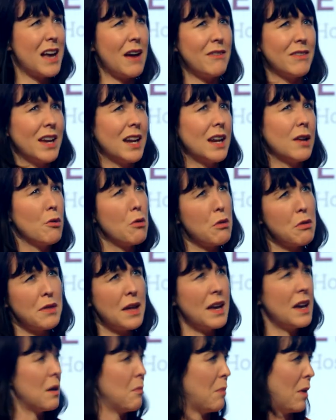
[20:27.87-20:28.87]
having a little
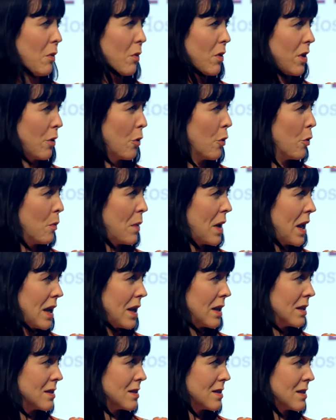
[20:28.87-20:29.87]
think about what it all
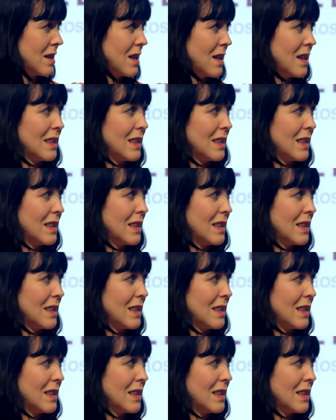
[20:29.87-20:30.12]
means,